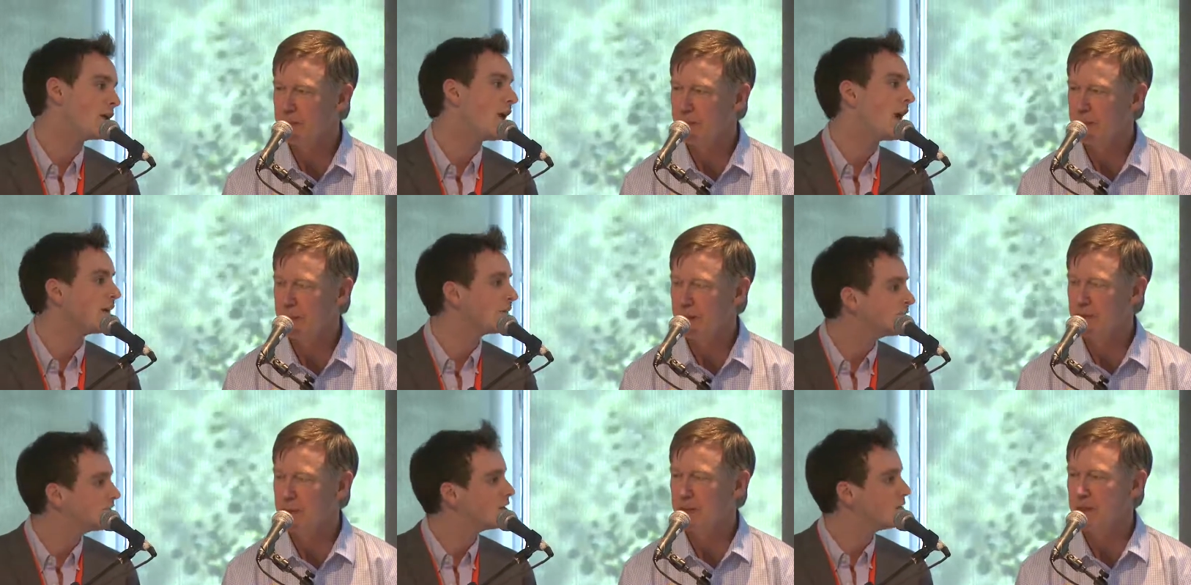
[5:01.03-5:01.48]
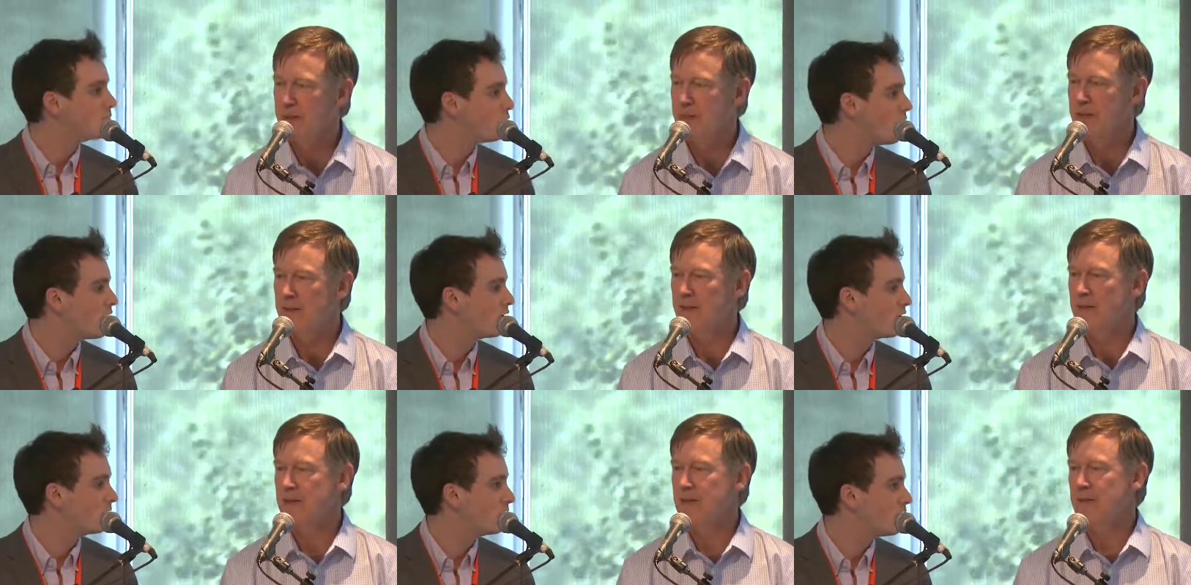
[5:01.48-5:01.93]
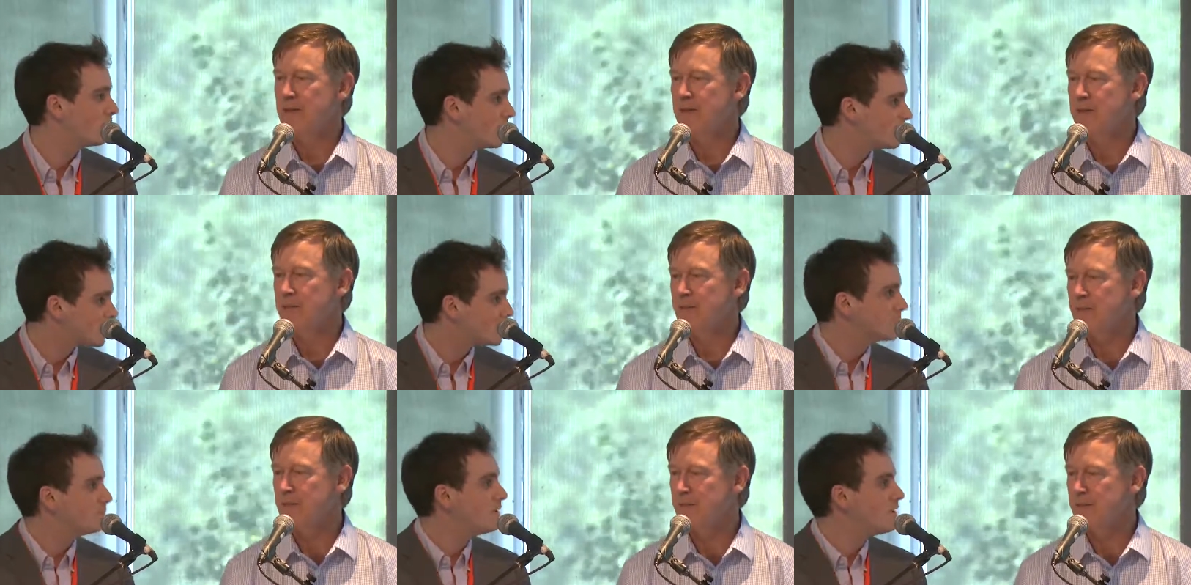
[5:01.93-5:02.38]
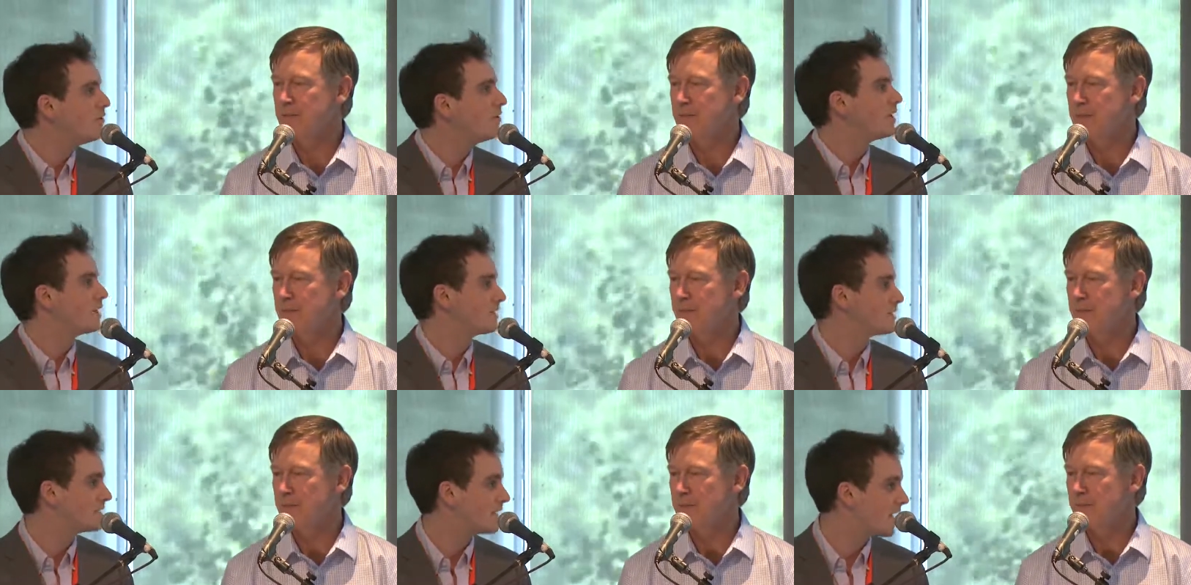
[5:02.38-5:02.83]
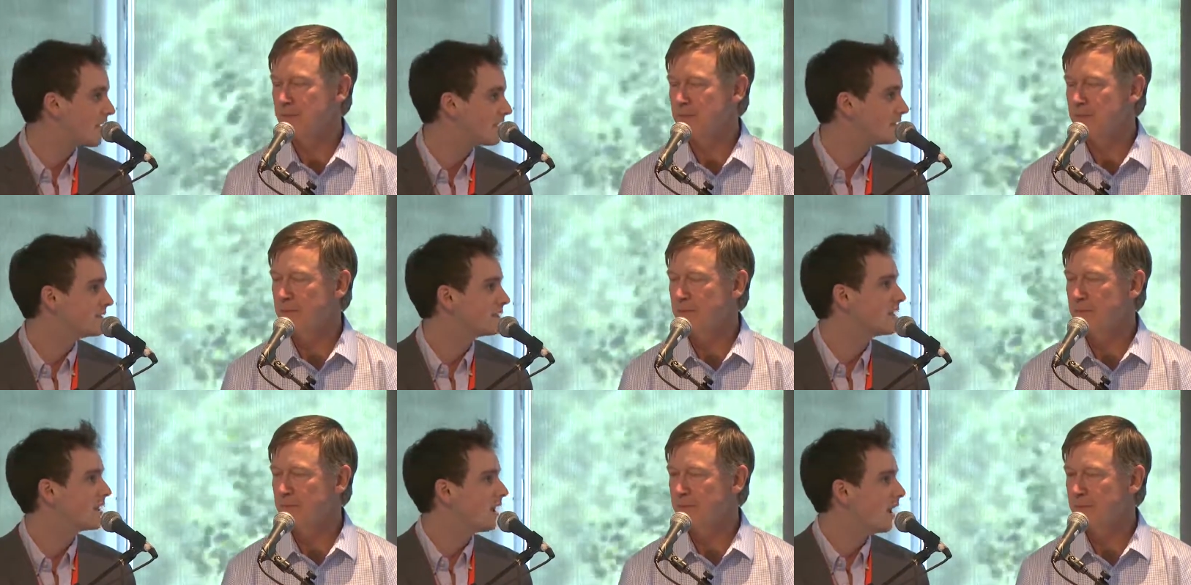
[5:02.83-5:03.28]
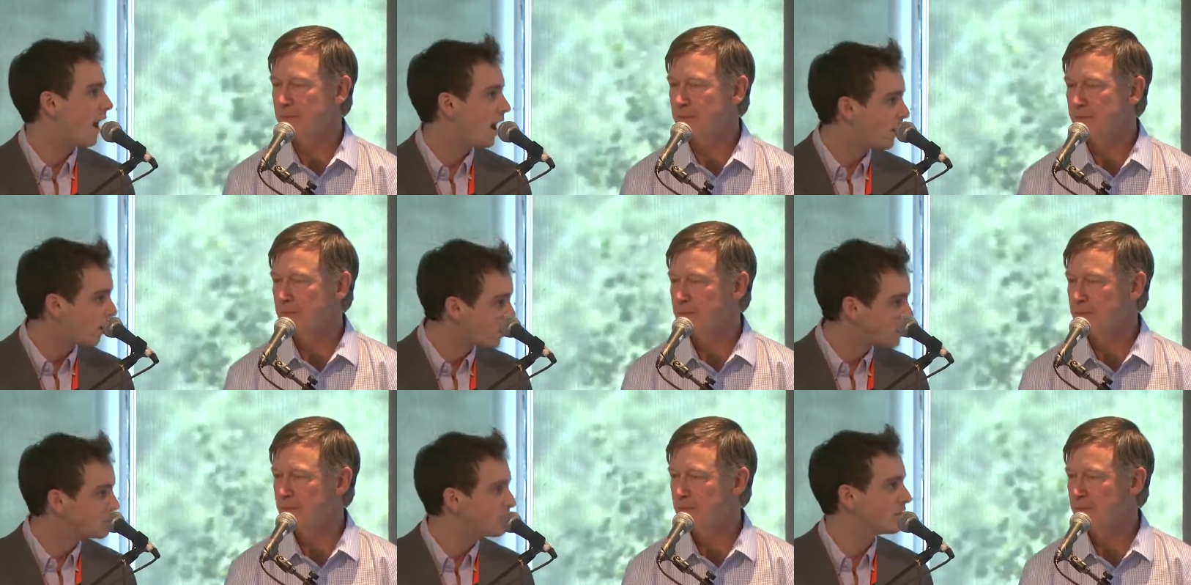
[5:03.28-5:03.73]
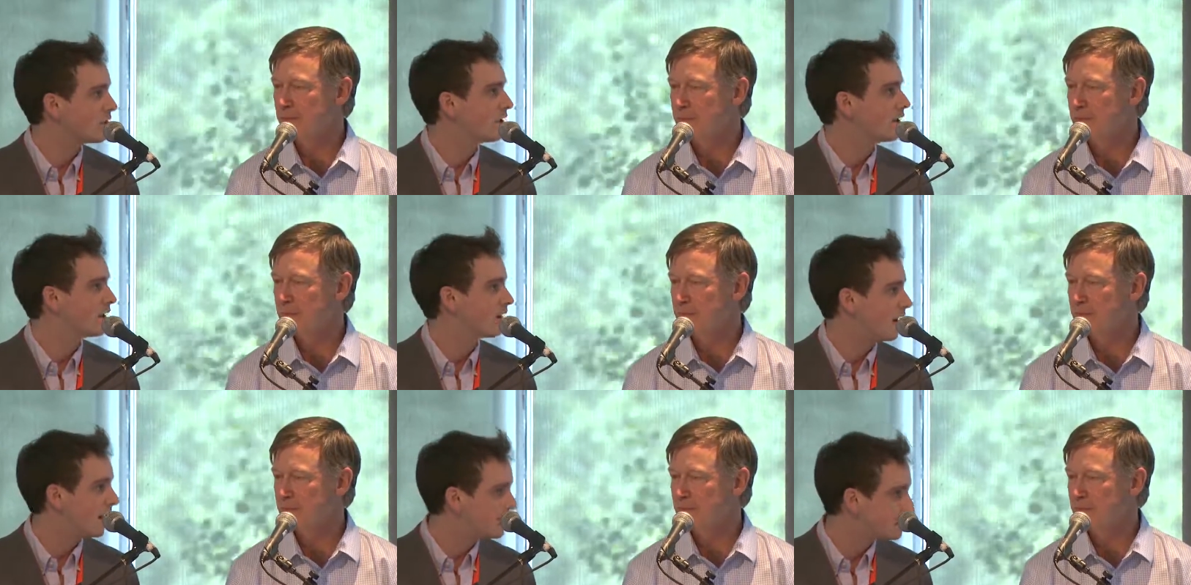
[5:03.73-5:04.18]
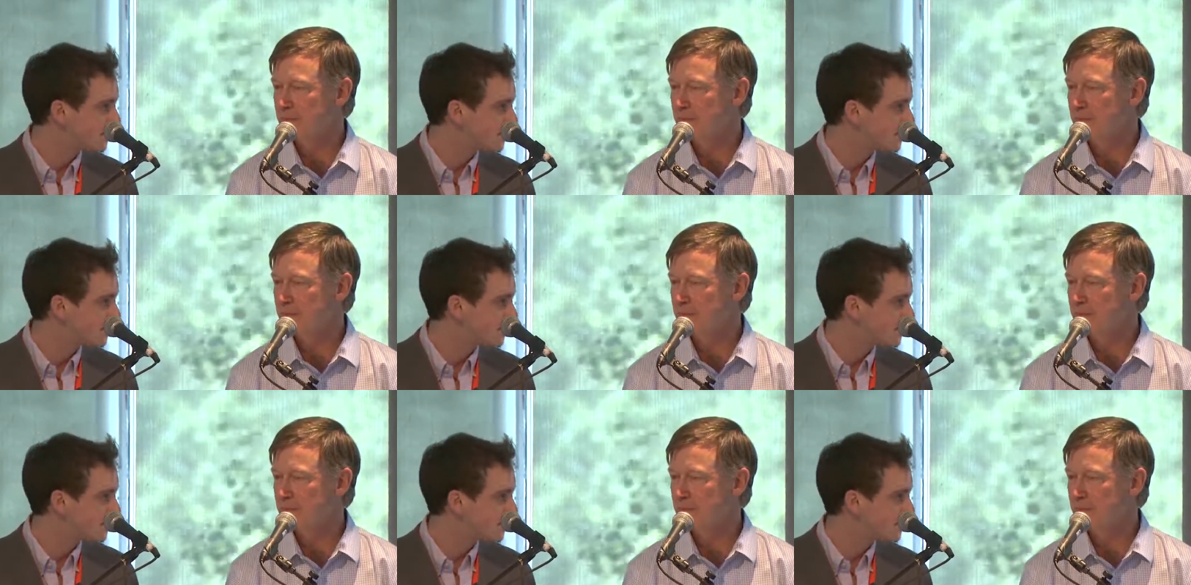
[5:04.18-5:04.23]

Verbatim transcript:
Speaker 1: As someone who has experience as an entrepreneur, a